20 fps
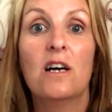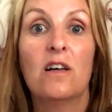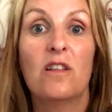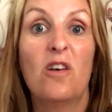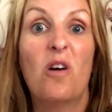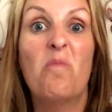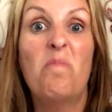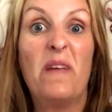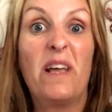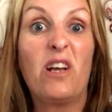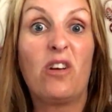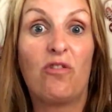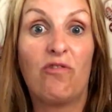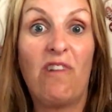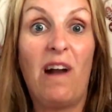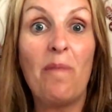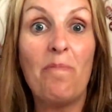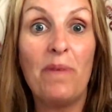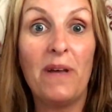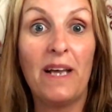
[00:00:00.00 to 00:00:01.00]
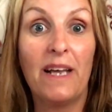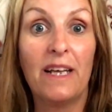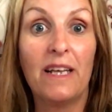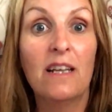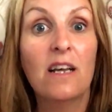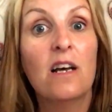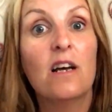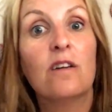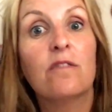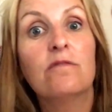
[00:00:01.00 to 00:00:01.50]
they're a bit crappy,
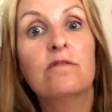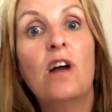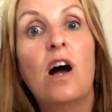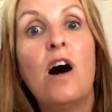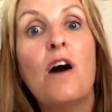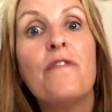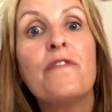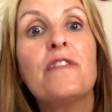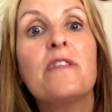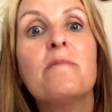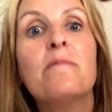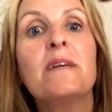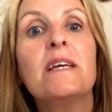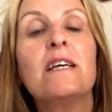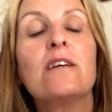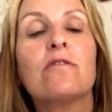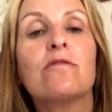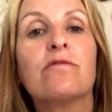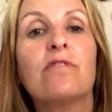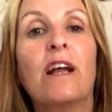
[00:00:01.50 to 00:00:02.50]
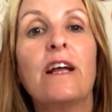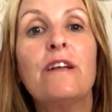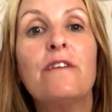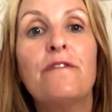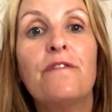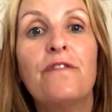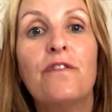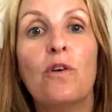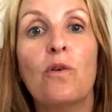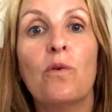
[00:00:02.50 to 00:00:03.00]
rather than being
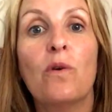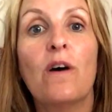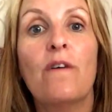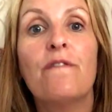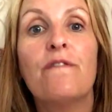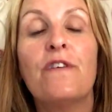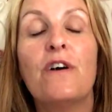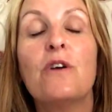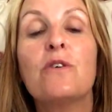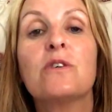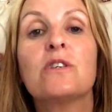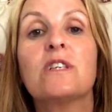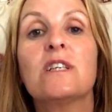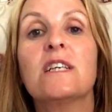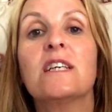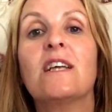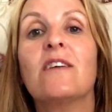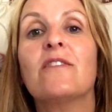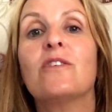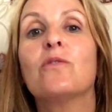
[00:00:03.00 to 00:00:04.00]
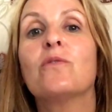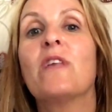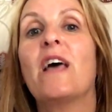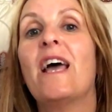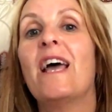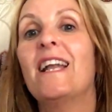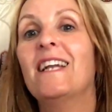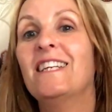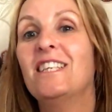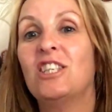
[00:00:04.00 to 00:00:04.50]
grateful and focusing and giving all
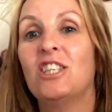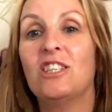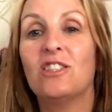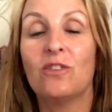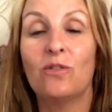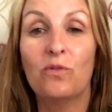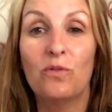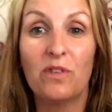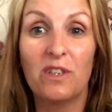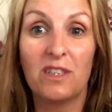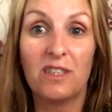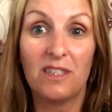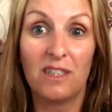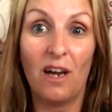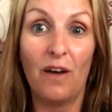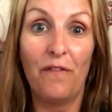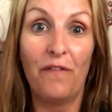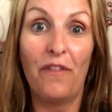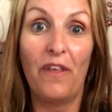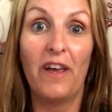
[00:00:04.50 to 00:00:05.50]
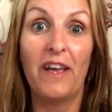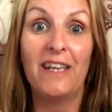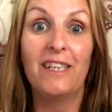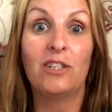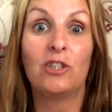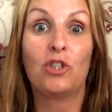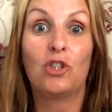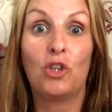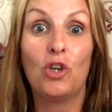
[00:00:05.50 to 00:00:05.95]
their energy to all the stuff that is